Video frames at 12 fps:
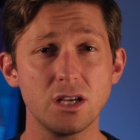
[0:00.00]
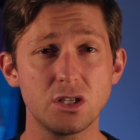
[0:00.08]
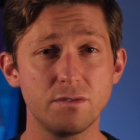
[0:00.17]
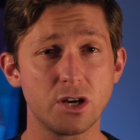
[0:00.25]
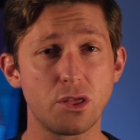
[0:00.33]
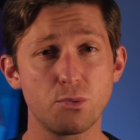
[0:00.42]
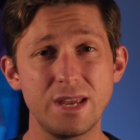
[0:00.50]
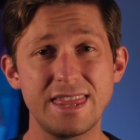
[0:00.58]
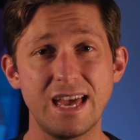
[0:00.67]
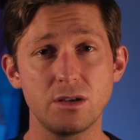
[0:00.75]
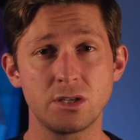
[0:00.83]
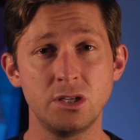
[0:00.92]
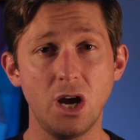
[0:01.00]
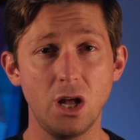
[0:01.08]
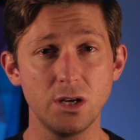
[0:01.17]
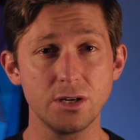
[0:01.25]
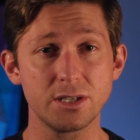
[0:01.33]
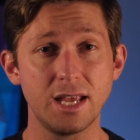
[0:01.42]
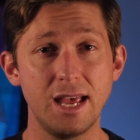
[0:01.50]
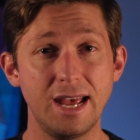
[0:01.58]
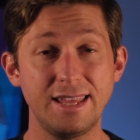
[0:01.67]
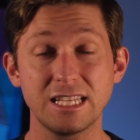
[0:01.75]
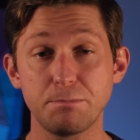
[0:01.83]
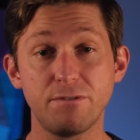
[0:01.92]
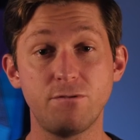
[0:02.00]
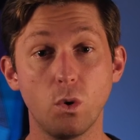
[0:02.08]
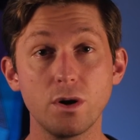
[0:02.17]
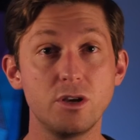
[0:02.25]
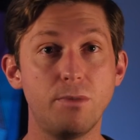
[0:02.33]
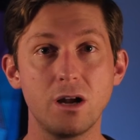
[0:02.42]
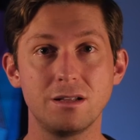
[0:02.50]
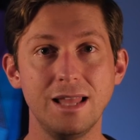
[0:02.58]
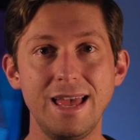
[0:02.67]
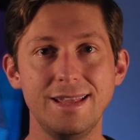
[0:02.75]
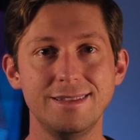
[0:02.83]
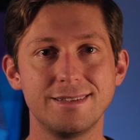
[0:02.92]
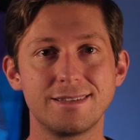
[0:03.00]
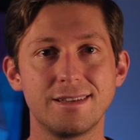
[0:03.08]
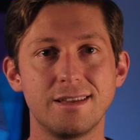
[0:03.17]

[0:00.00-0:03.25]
over $3,000, and that's before you bought a lens.